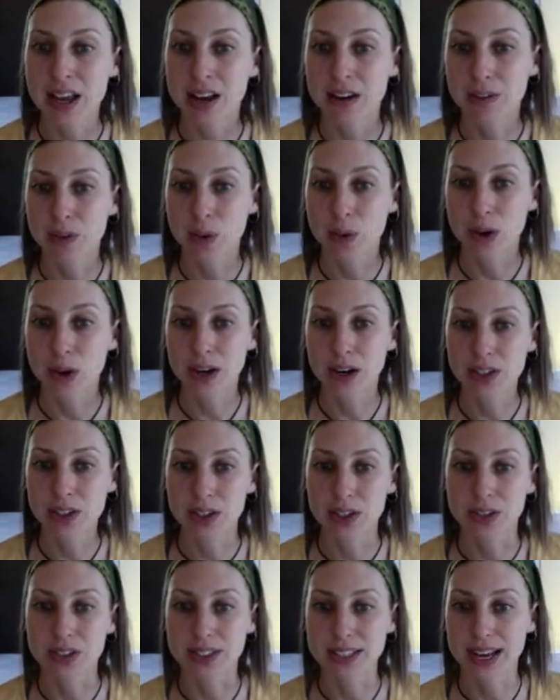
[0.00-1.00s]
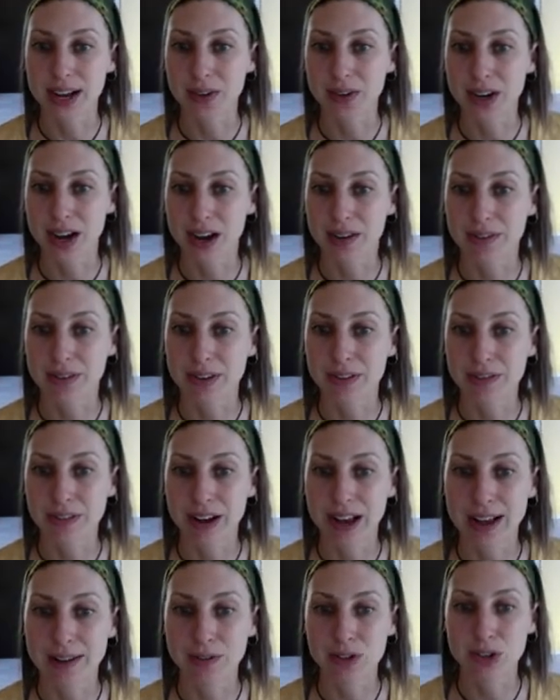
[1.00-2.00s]
4, turn sound off,
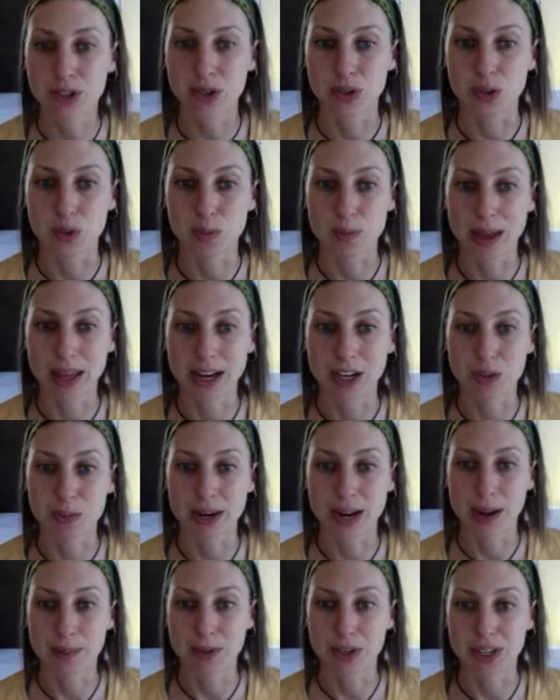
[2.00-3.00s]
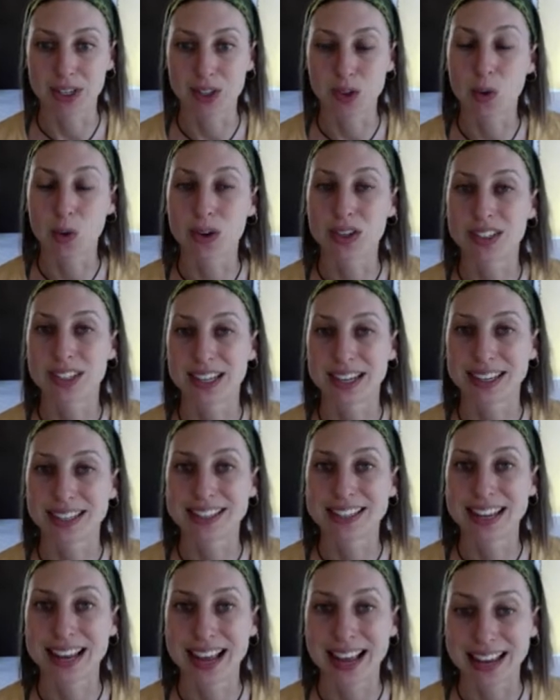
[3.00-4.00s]
5, choose management options, or
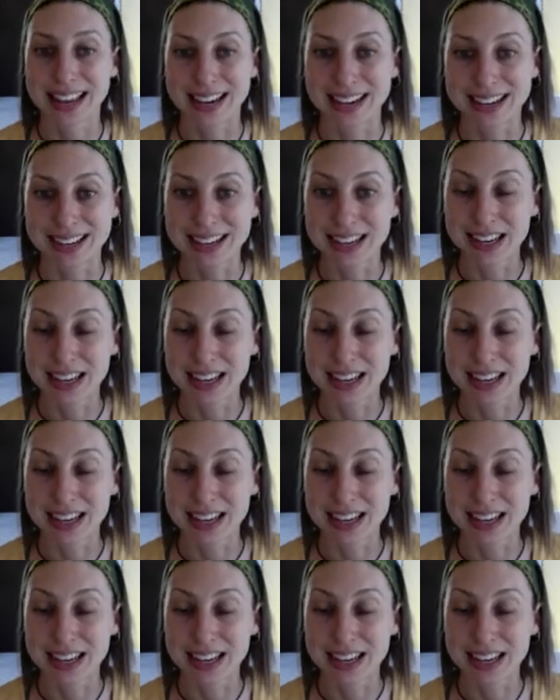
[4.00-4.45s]
6, end.